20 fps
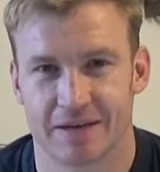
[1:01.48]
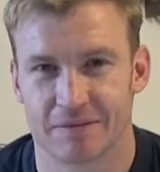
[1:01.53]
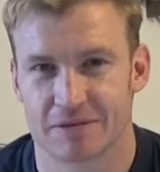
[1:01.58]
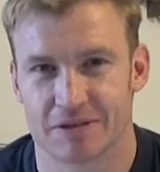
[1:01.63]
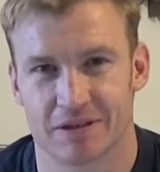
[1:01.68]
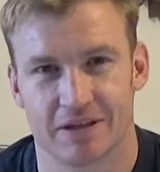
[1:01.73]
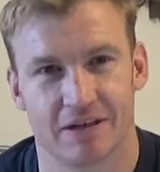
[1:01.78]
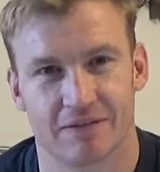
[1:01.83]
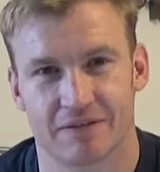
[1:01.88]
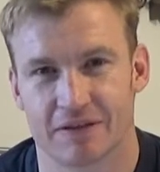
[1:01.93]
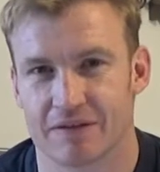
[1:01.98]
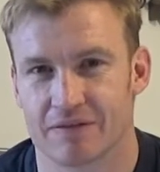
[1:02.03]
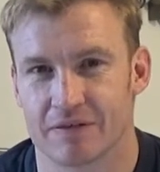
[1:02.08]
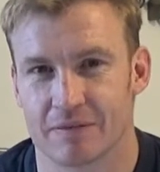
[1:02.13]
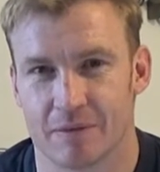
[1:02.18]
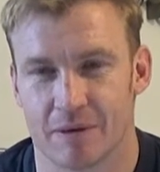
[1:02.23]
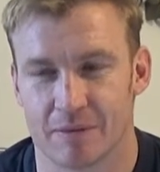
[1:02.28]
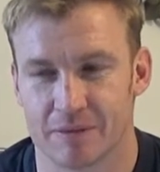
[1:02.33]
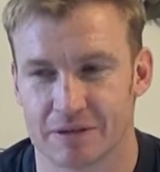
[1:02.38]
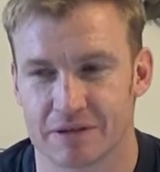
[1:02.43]
Absolutely loved every
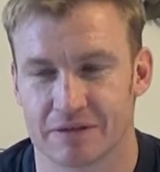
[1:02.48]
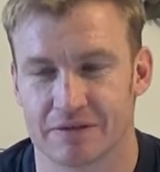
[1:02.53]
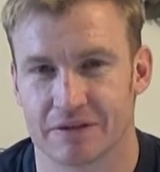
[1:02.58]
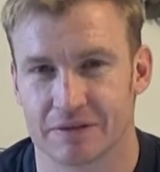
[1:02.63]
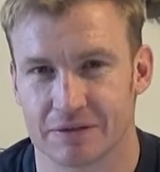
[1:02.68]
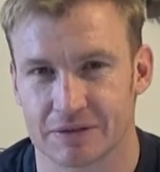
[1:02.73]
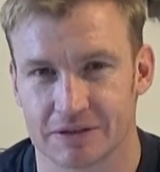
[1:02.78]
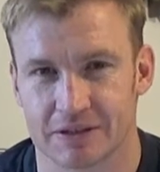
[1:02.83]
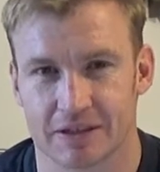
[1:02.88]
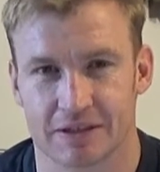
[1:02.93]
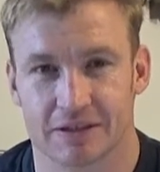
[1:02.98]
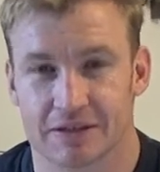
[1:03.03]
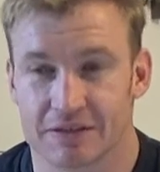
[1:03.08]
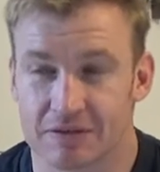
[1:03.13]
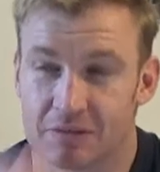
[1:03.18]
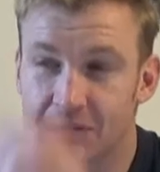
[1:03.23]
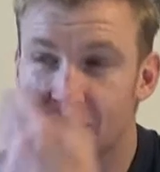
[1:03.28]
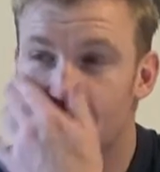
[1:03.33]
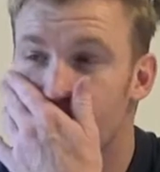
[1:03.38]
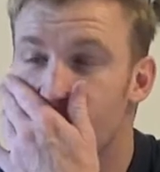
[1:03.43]
moment of it. It was
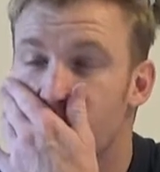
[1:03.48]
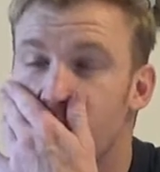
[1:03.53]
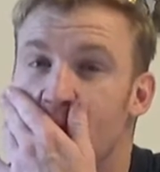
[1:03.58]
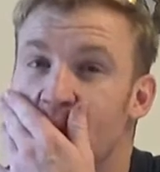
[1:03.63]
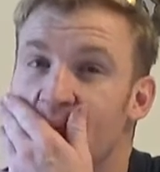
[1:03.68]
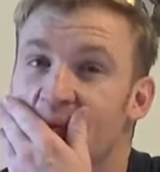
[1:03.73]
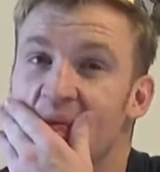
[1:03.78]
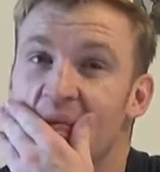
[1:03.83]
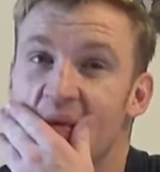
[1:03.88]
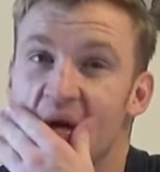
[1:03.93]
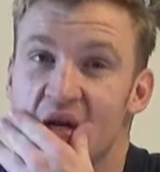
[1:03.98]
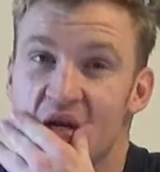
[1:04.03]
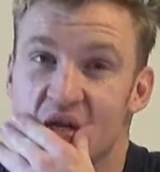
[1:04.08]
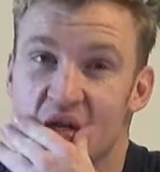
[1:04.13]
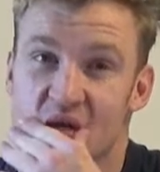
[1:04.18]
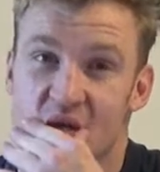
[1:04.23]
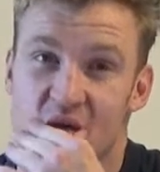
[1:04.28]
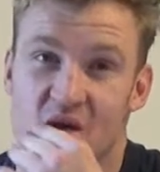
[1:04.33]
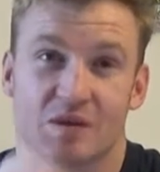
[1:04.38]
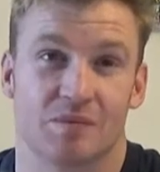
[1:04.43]
probably the most
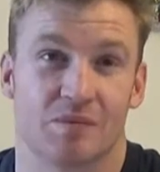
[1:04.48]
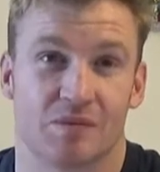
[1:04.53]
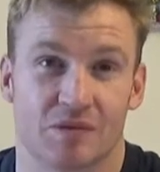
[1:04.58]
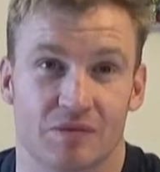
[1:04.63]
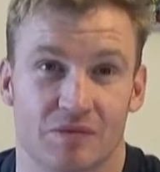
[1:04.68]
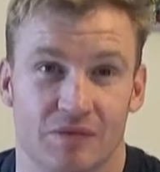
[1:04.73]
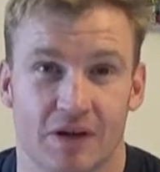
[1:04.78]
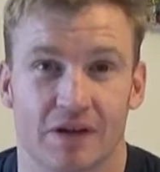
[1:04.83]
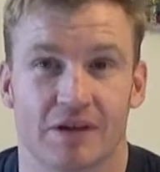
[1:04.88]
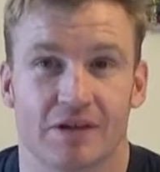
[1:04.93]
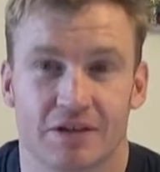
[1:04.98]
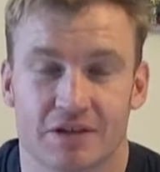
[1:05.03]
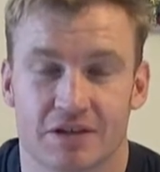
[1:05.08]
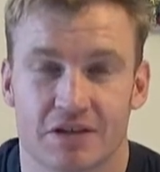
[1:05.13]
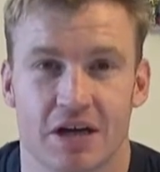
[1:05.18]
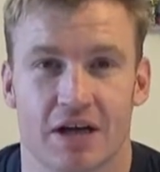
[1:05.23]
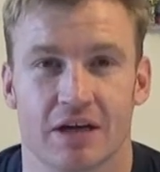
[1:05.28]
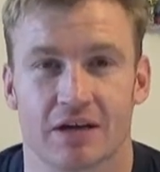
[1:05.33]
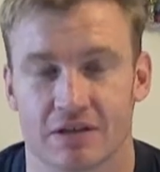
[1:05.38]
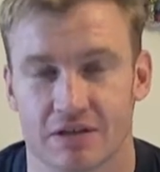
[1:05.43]
enjoyable, fun
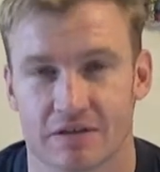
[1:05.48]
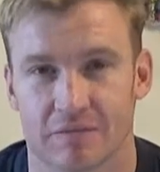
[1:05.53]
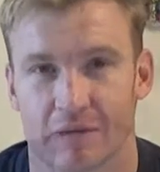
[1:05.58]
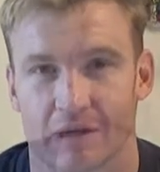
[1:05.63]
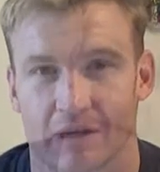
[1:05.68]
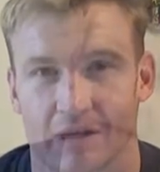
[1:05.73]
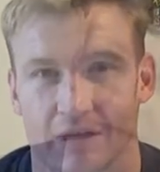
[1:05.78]
challenge of my